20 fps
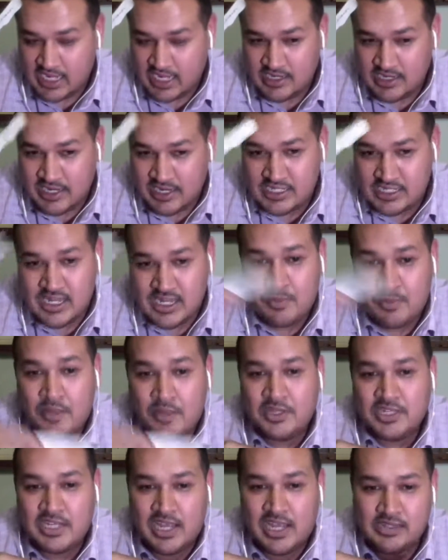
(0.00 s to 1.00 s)
Next time
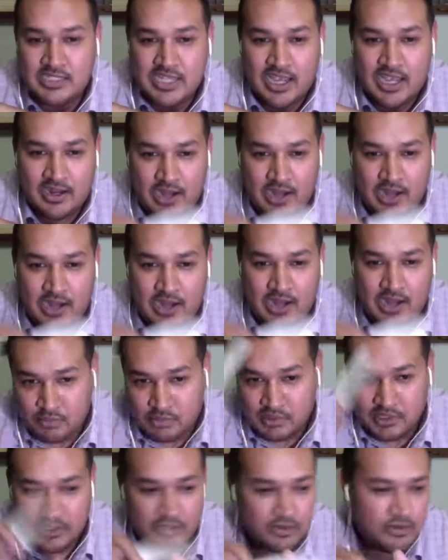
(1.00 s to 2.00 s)
I'm in downtown, I will
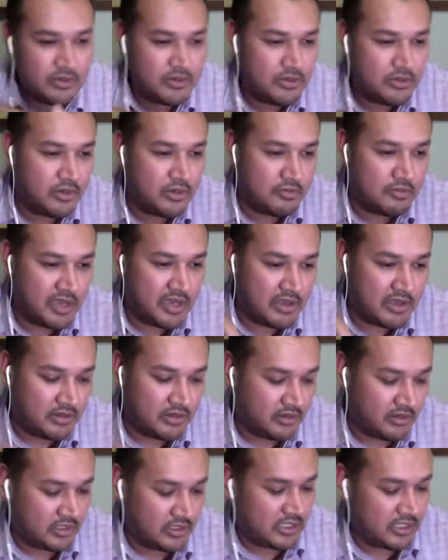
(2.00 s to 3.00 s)
bring you your
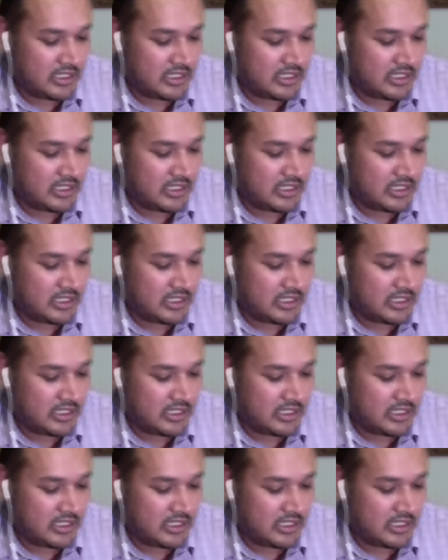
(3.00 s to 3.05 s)
bottle.